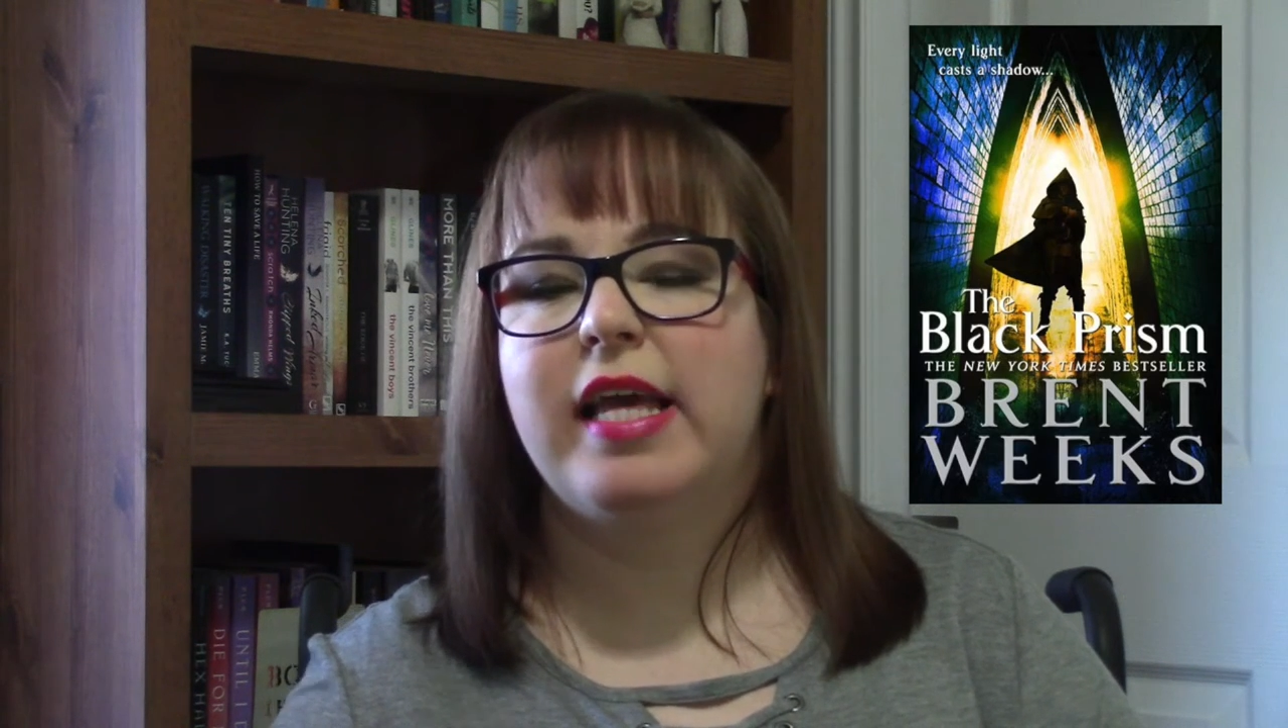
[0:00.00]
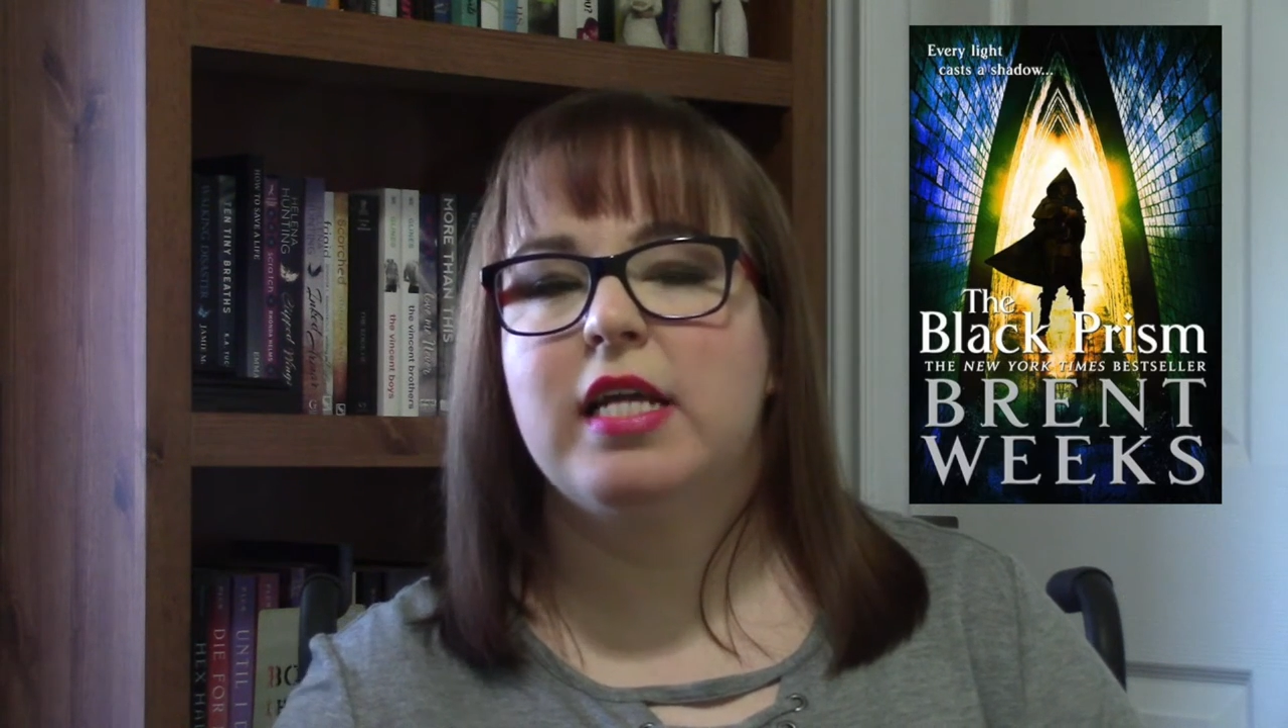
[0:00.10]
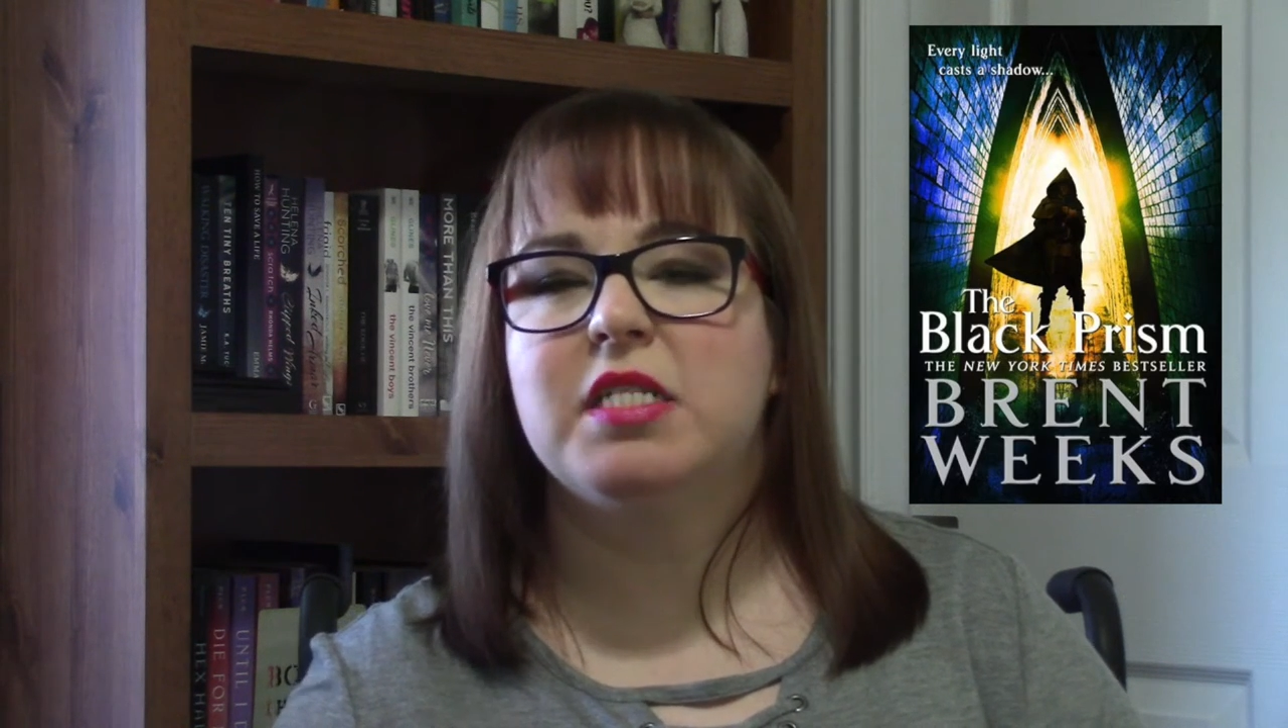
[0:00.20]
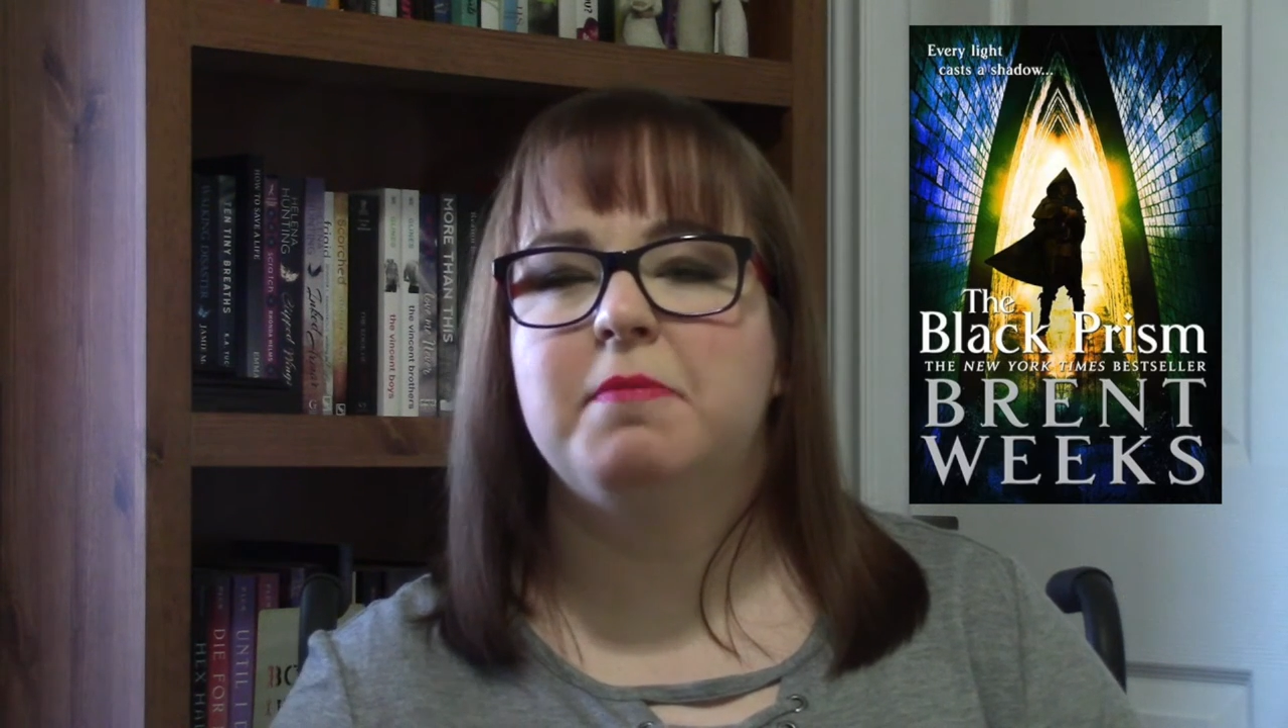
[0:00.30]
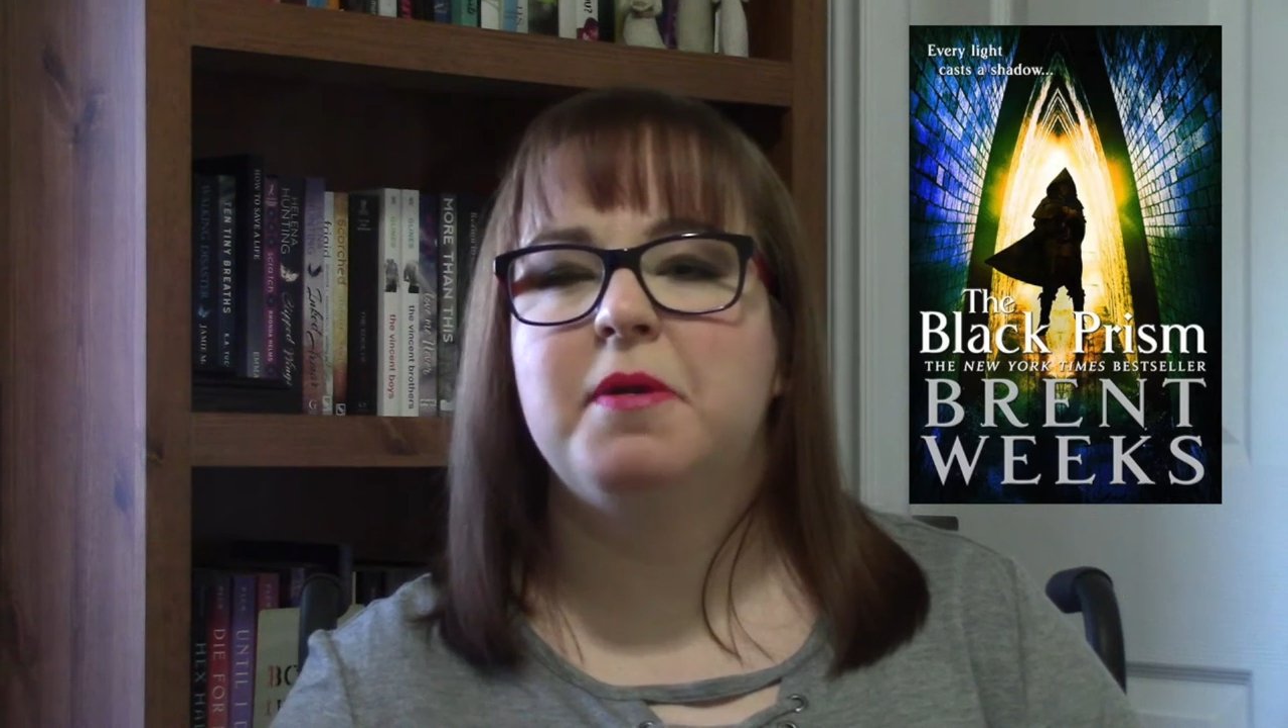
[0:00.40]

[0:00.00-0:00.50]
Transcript: kingdom